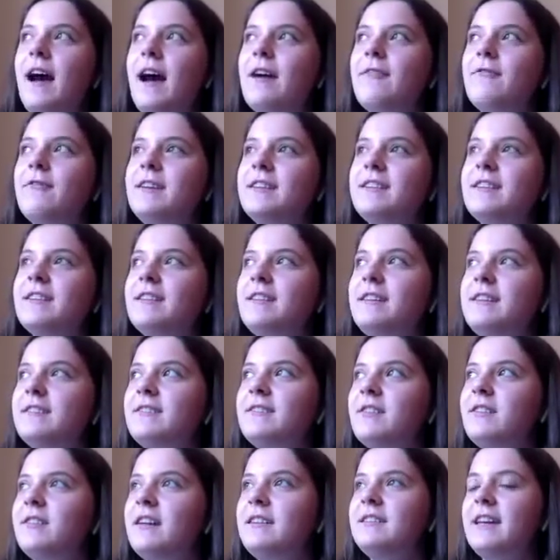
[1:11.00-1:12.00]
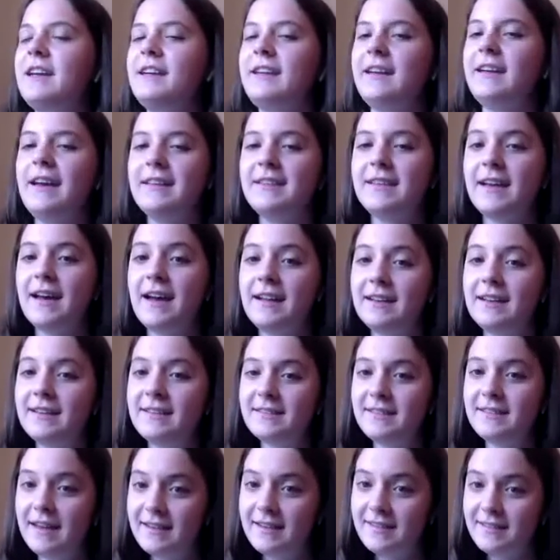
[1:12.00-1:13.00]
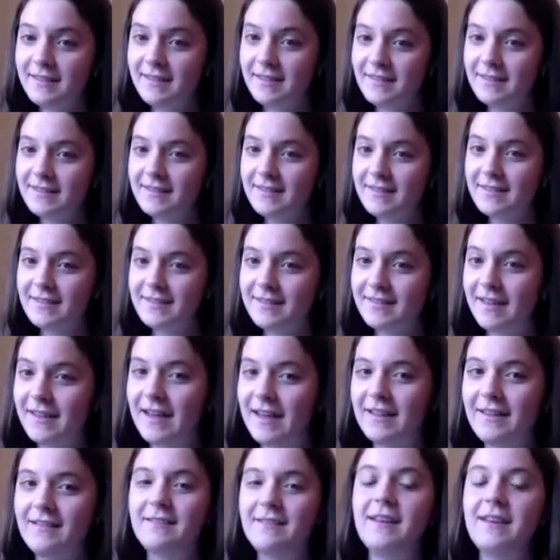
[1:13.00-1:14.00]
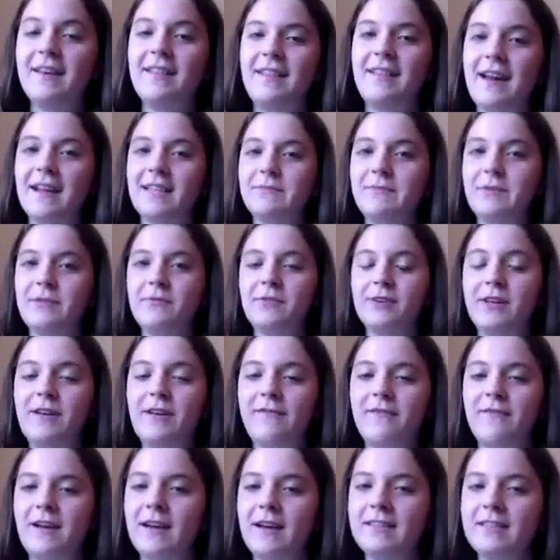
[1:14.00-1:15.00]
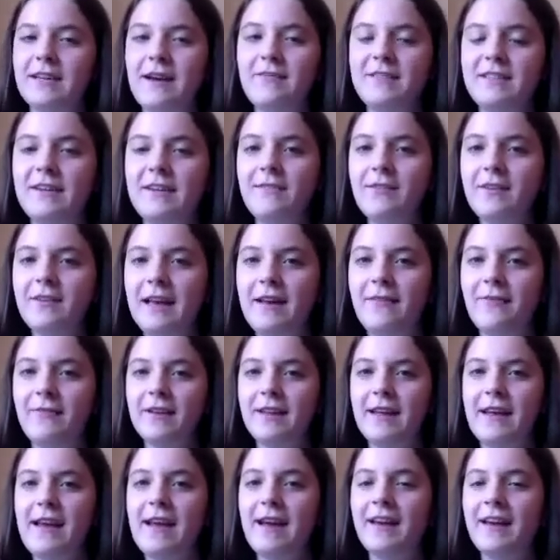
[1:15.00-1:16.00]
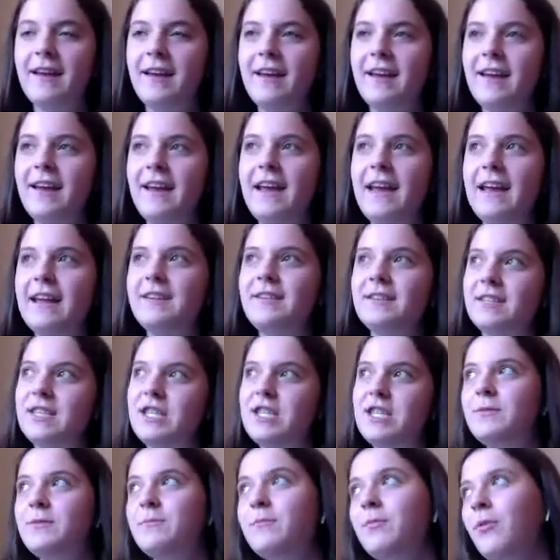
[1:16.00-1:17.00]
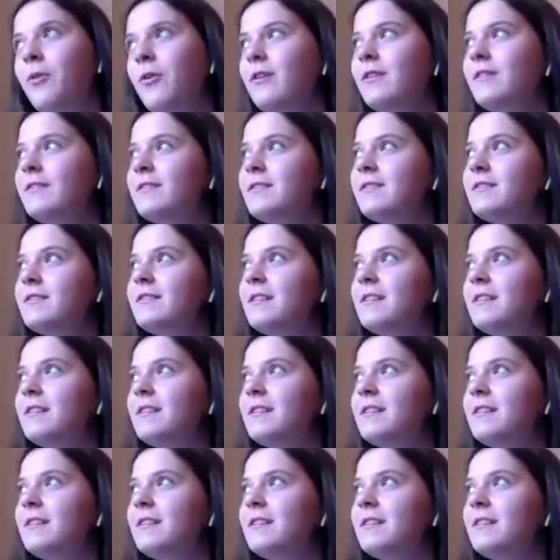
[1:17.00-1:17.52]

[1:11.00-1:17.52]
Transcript: I recently started taking tennis lessons, and that's been really fun because I was never like really into sports.